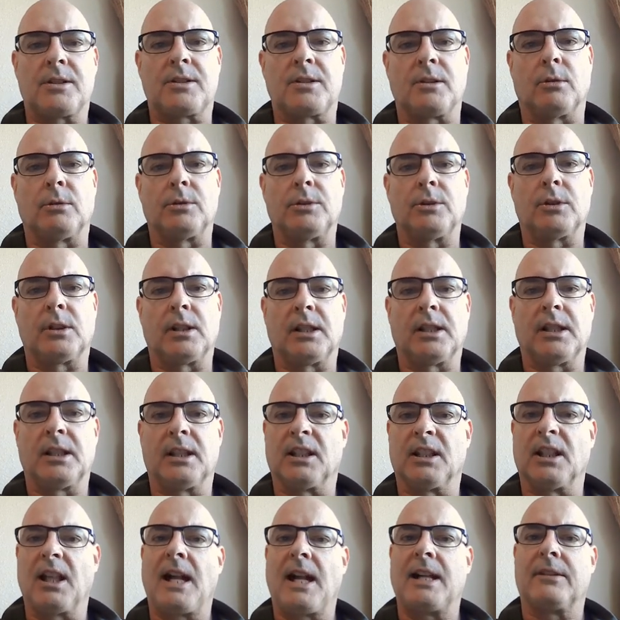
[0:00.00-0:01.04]
So you can get a
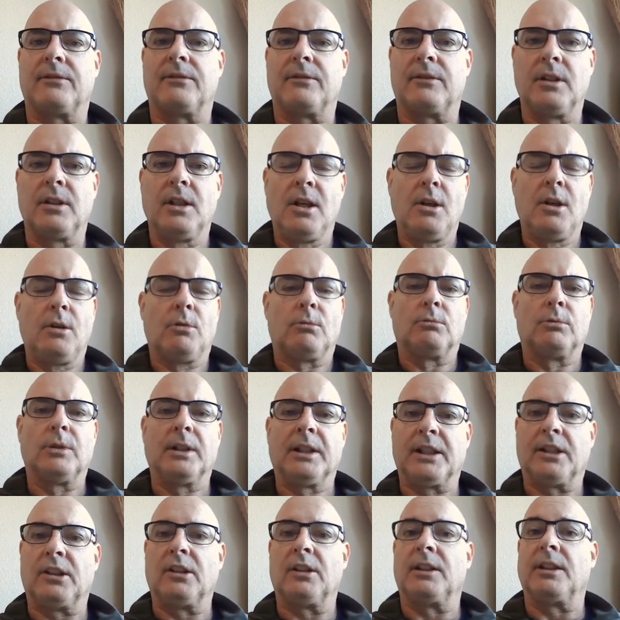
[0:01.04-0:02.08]
lot of
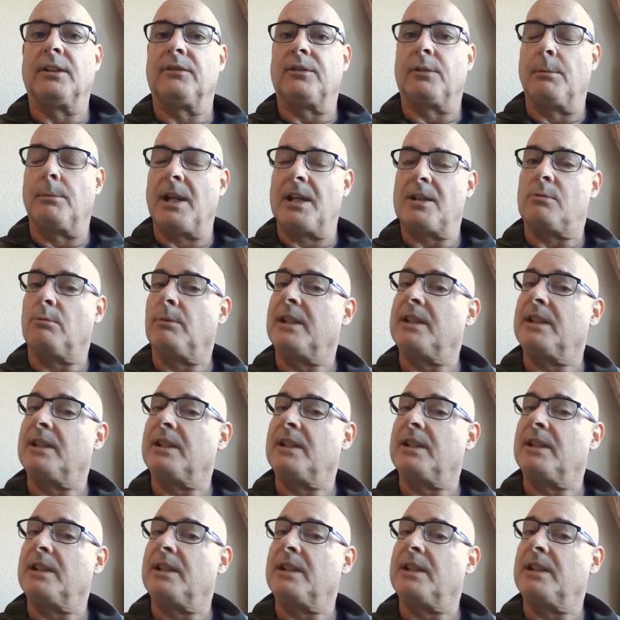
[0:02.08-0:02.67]
really good information.